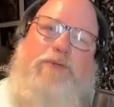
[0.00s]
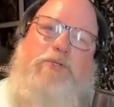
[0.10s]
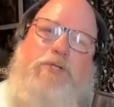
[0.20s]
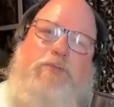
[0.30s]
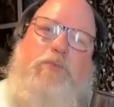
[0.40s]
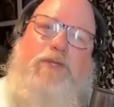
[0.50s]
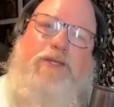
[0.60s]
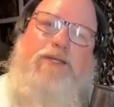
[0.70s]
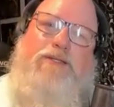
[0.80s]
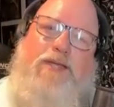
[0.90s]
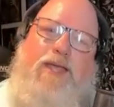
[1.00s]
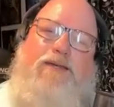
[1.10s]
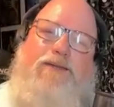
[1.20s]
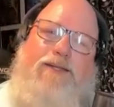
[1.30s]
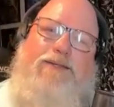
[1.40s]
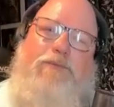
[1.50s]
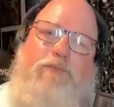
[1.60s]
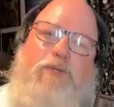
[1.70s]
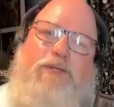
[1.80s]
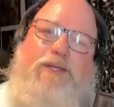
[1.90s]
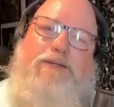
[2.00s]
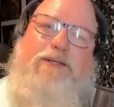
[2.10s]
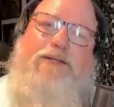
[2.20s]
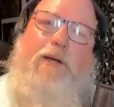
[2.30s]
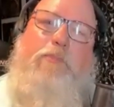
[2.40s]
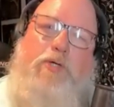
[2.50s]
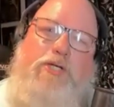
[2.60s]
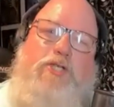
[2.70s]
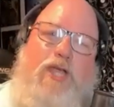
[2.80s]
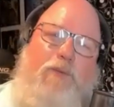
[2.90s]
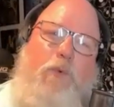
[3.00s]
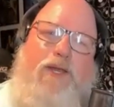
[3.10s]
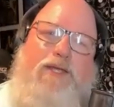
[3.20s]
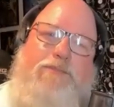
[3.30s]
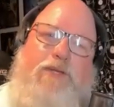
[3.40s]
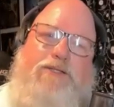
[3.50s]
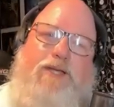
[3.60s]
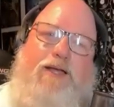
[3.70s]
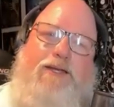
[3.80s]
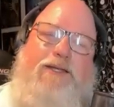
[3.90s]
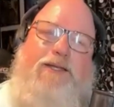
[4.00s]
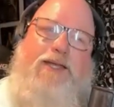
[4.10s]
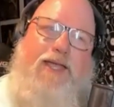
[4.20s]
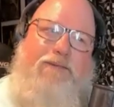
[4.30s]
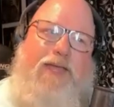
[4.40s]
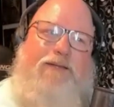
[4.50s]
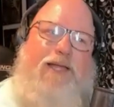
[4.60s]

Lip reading: where they're just really content and they really appreciate what has been done. And that